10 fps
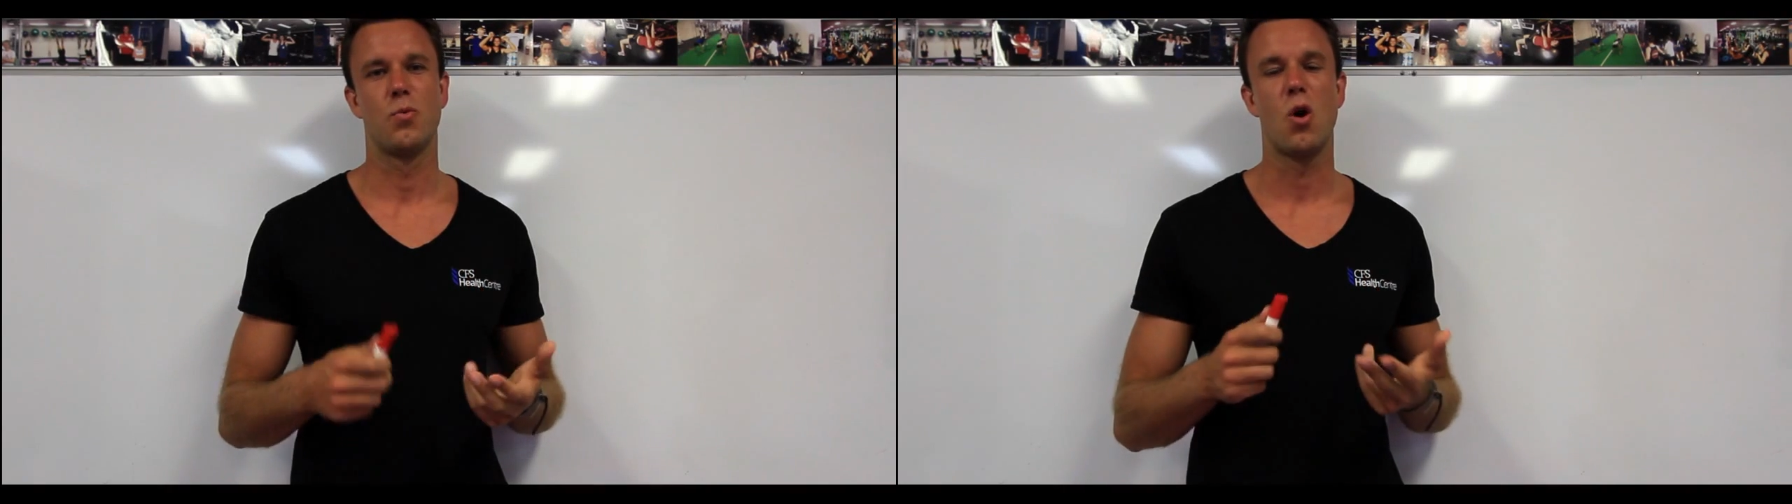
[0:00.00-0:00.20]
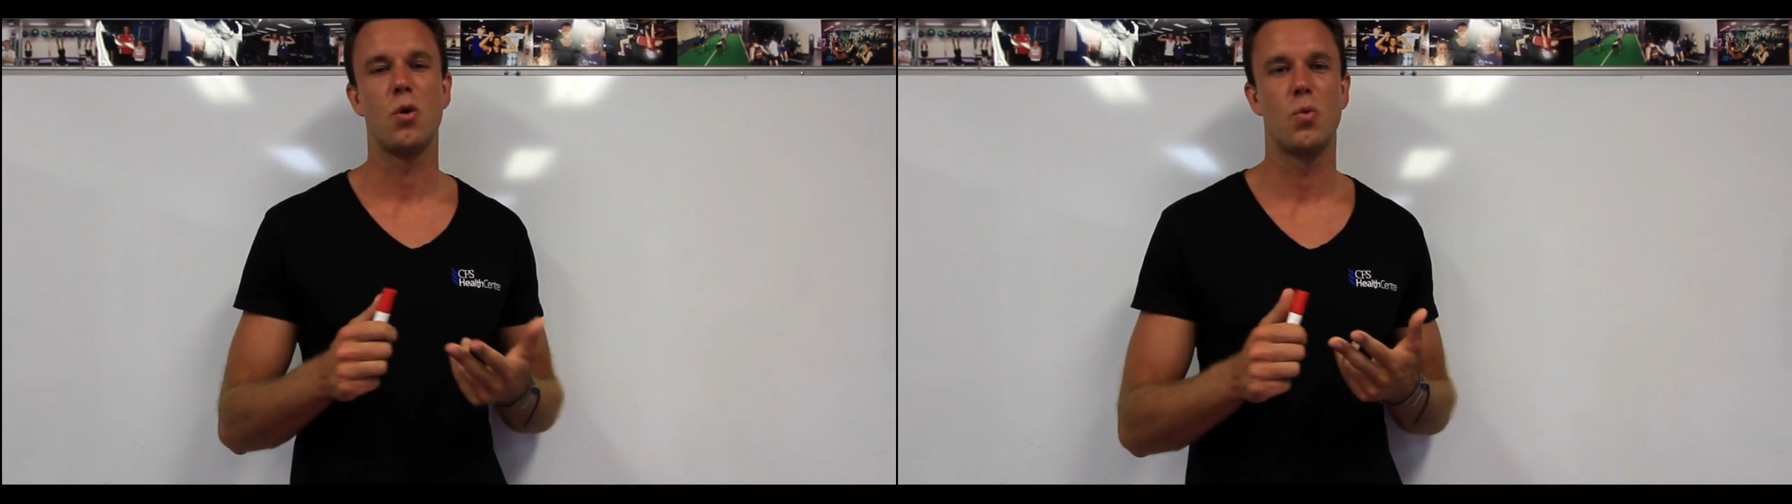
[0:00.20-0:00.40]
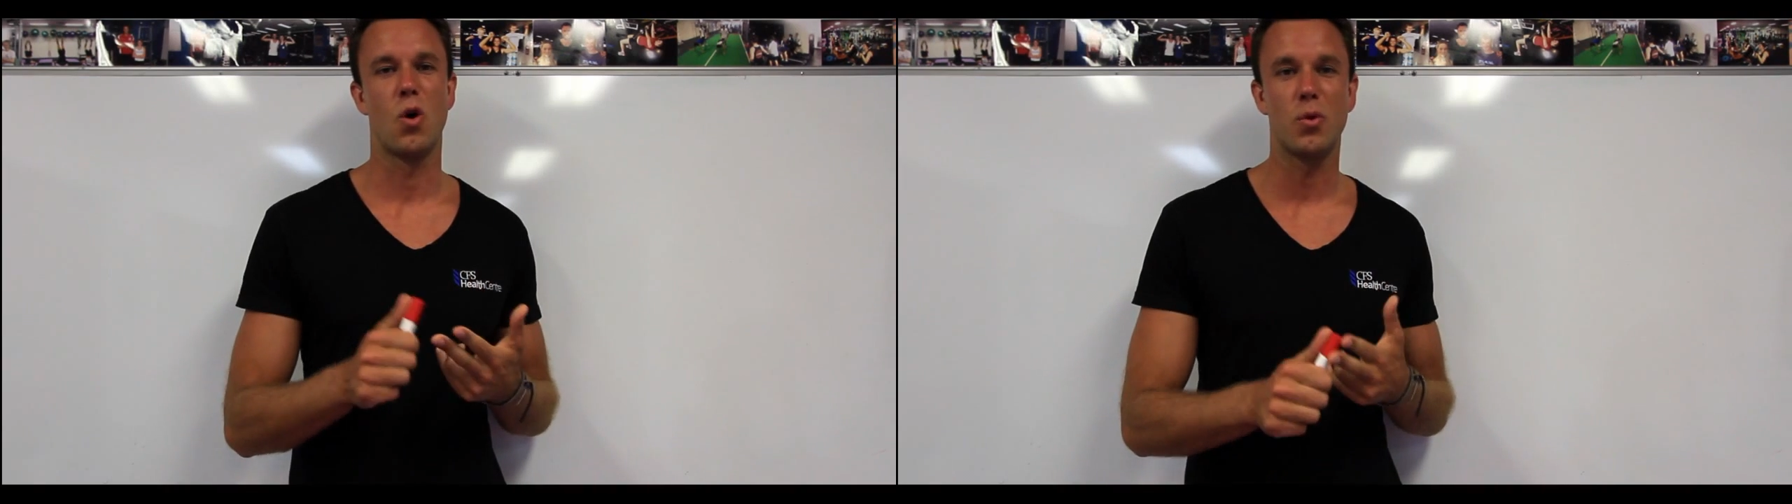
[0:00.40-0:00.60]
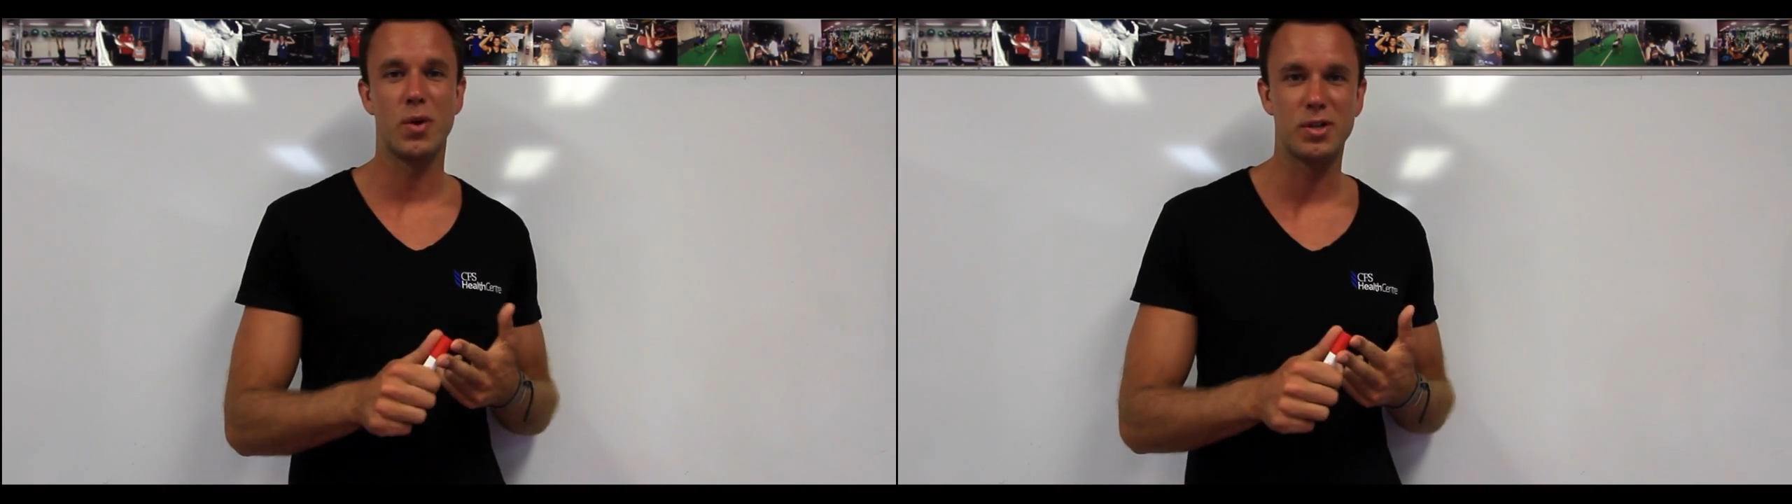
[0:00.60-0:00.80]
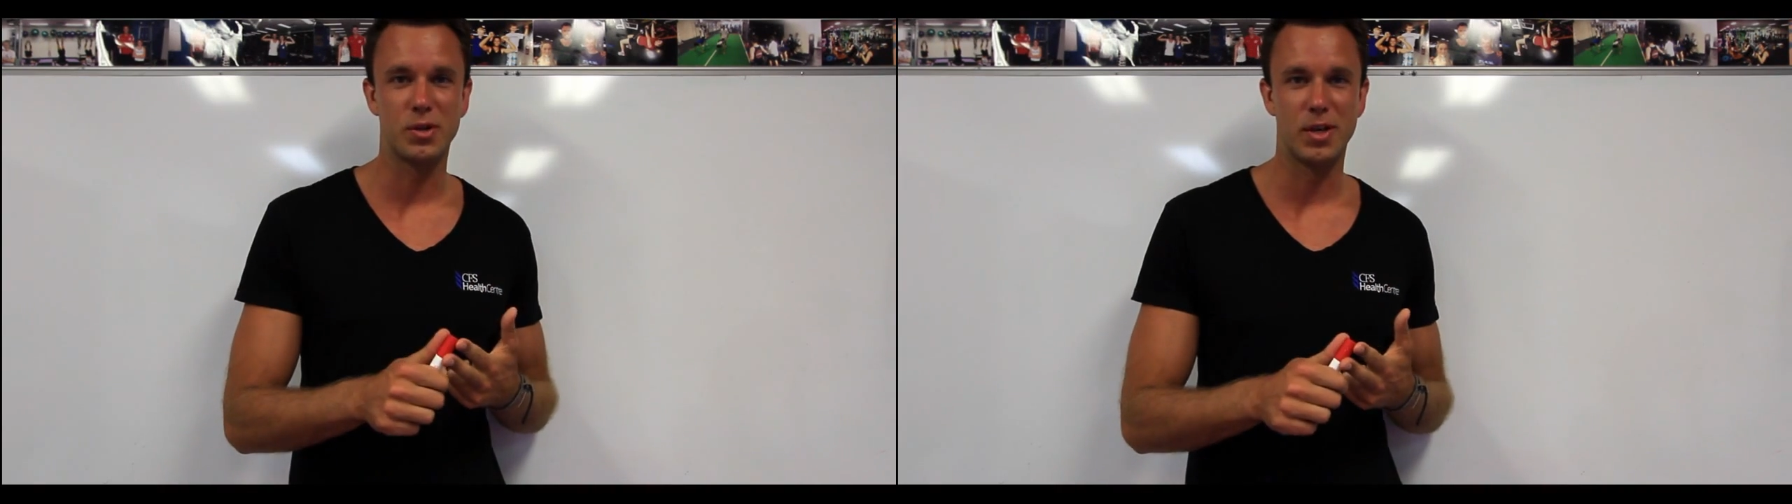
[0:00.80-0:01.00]
what
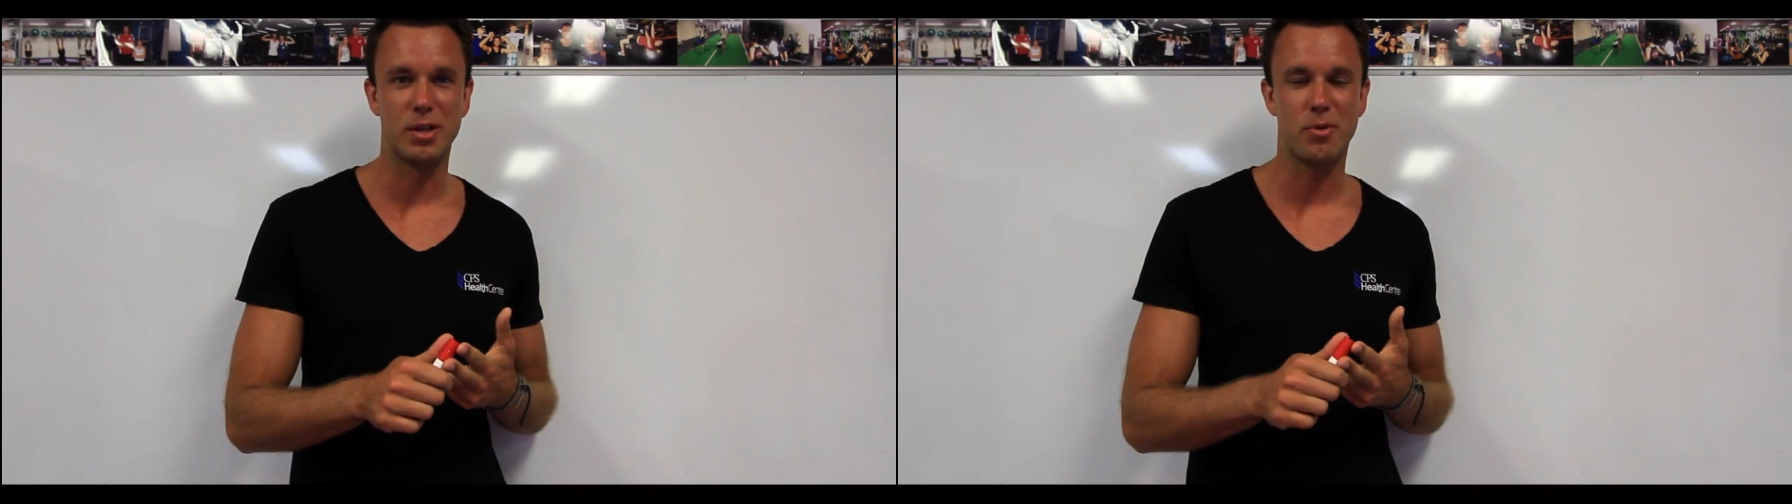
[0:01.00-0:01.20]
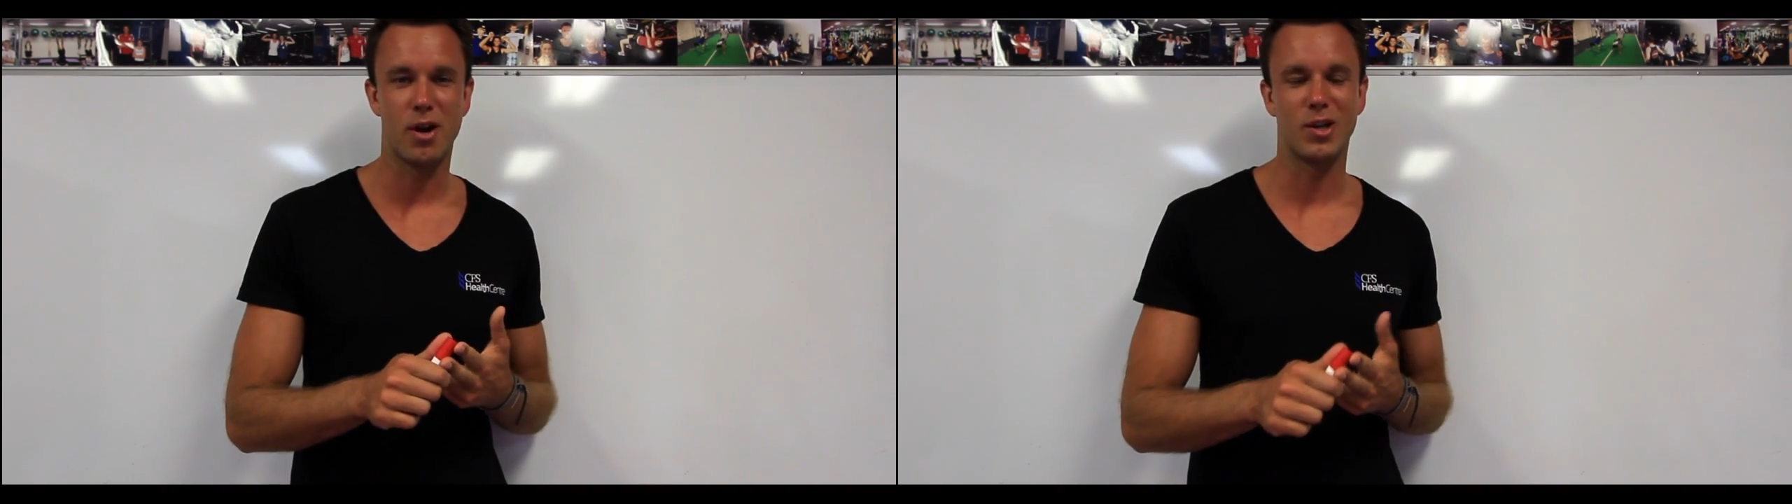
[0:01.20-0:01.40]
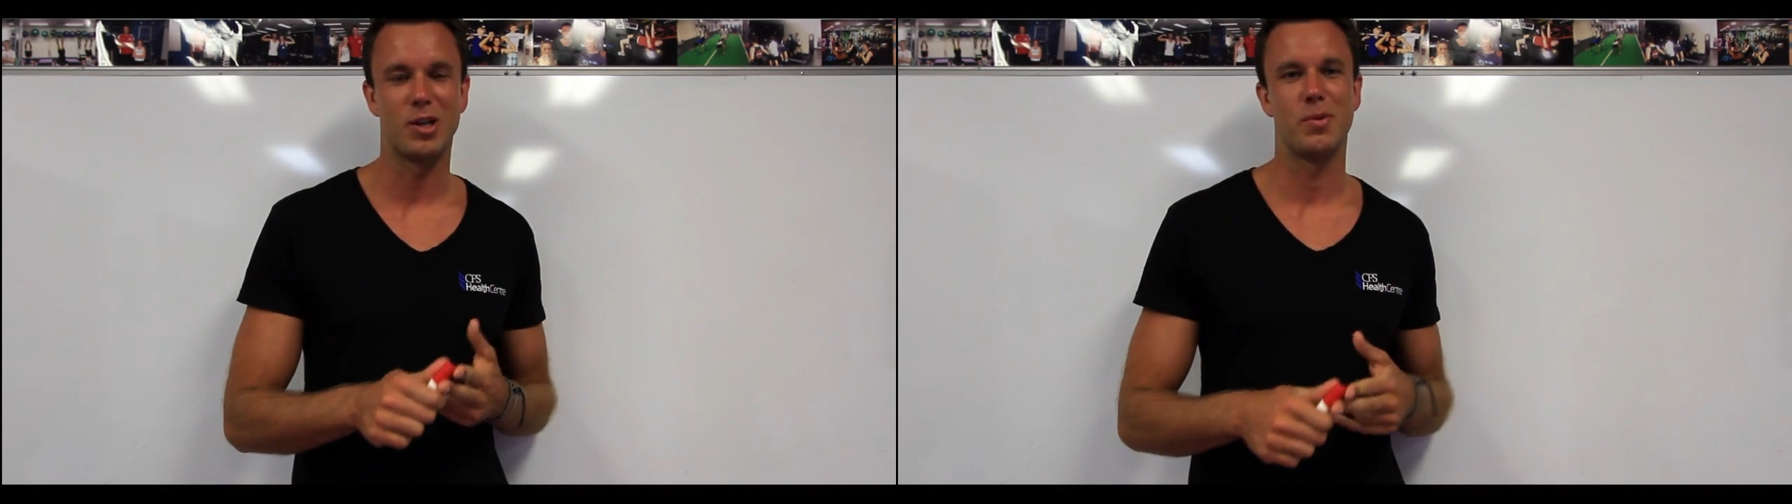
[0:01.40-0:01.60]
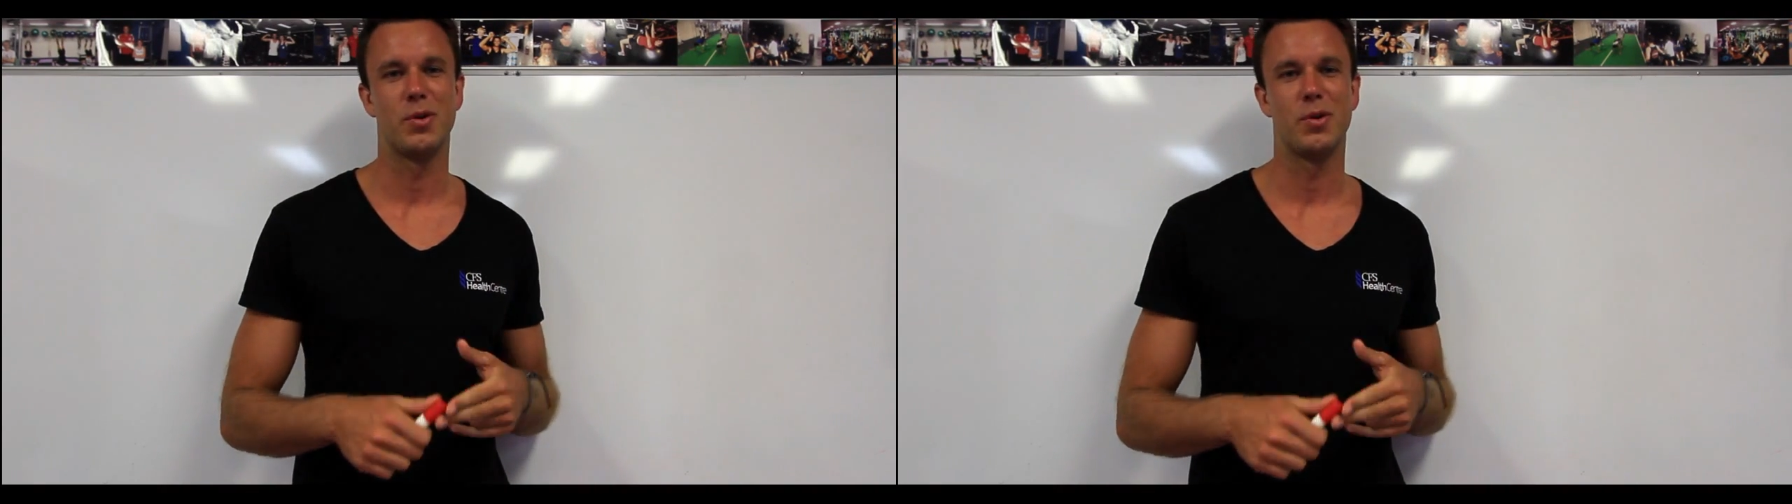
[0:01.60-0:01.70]
we do in the program